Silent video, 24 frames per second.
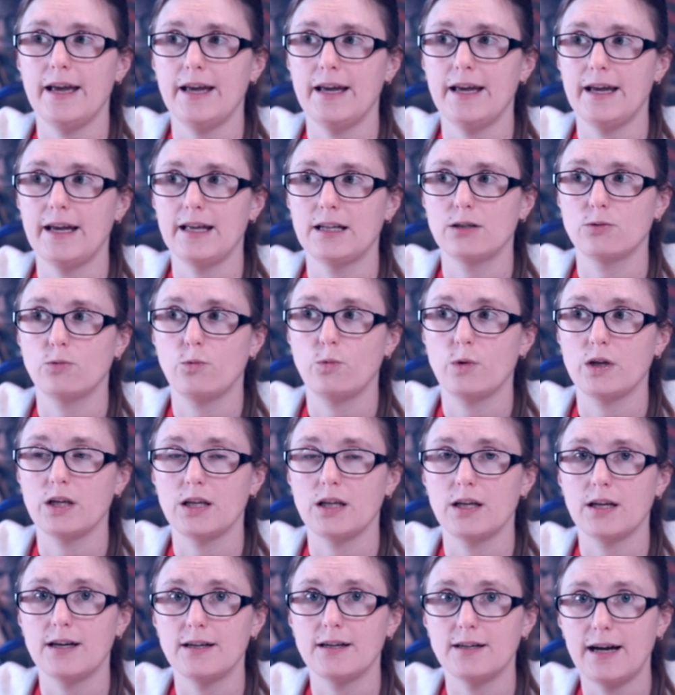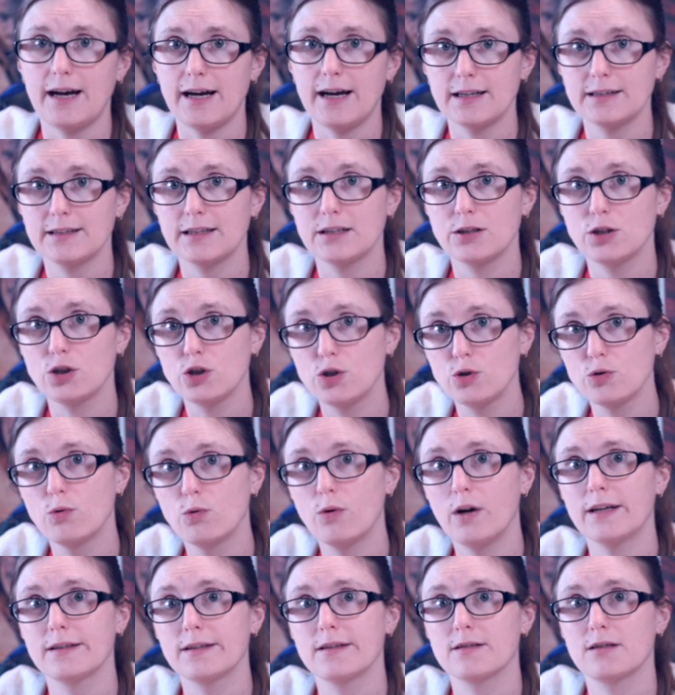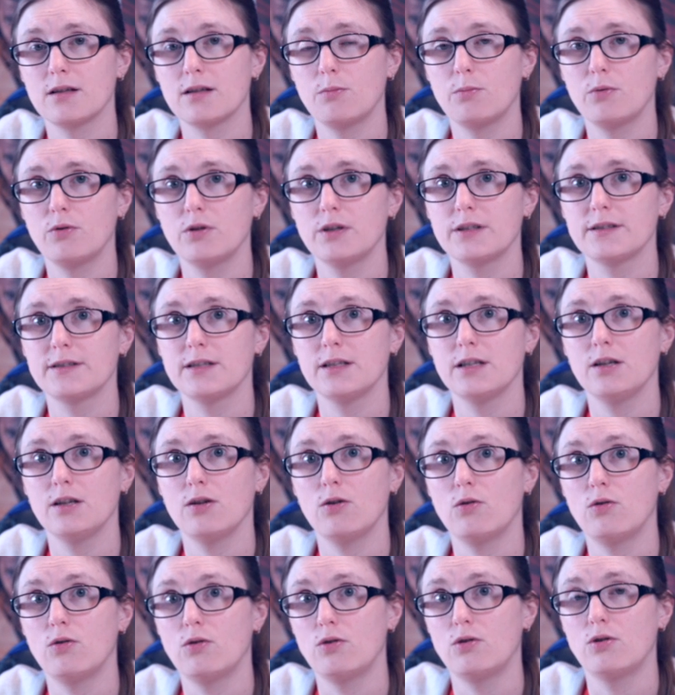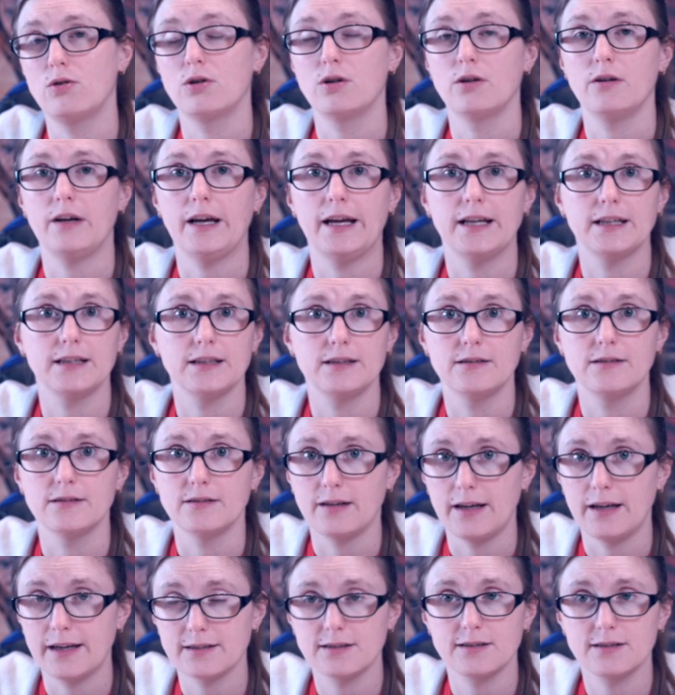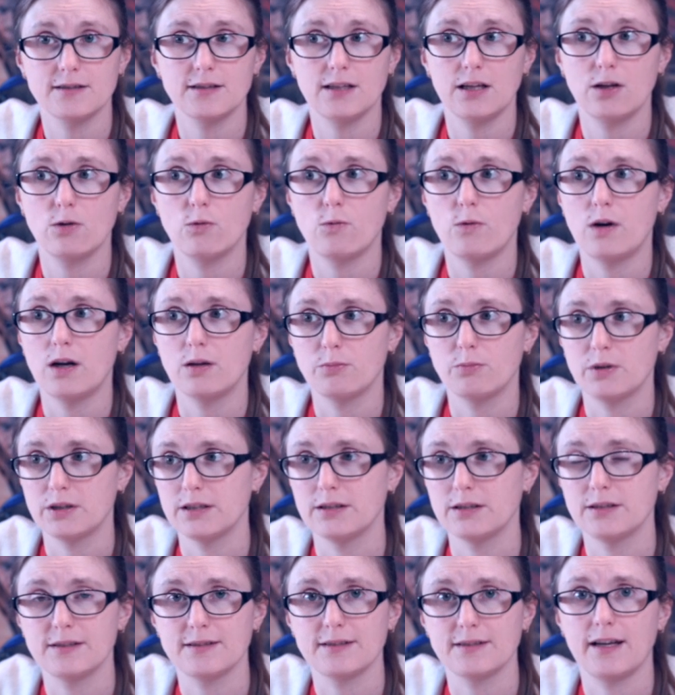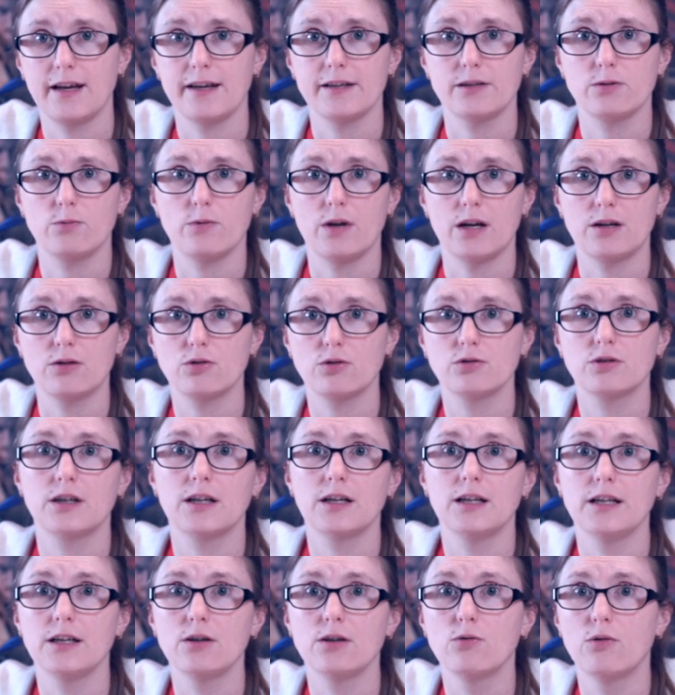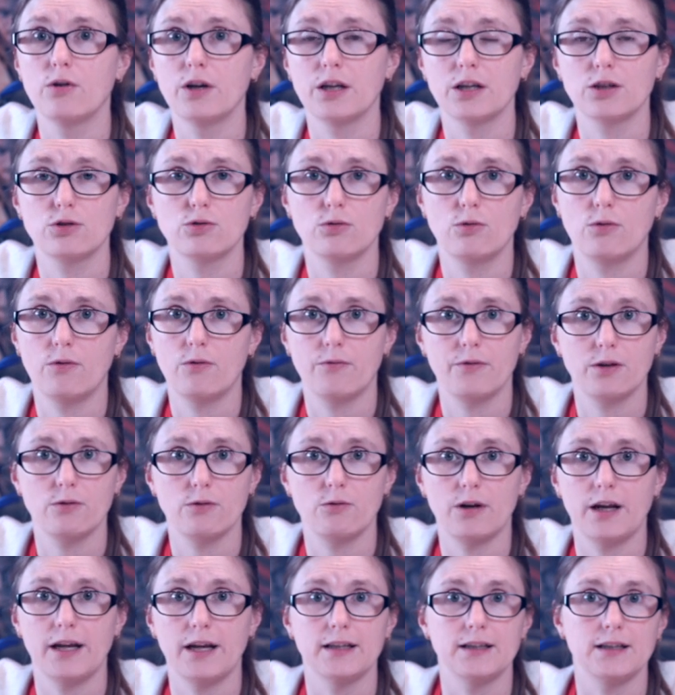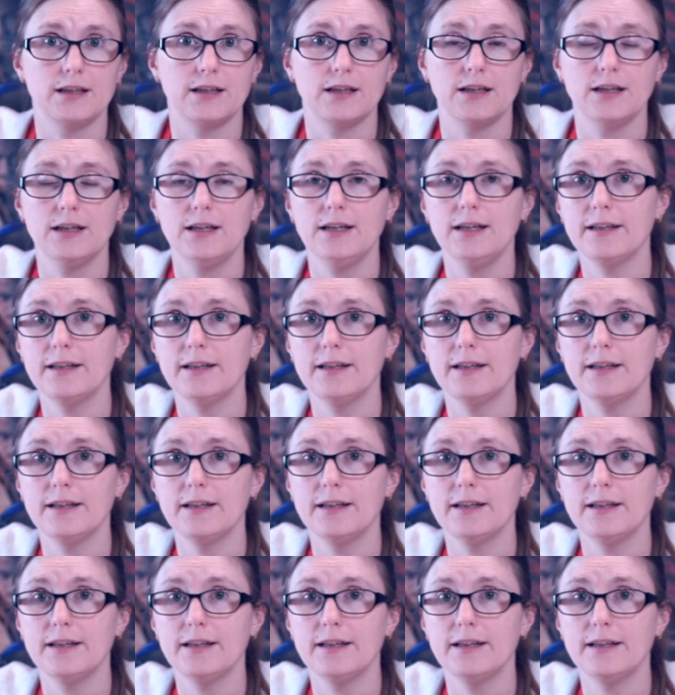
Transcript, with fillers: and we add a new SSL policy or edit the existing one, but in this case we are not really going to configure any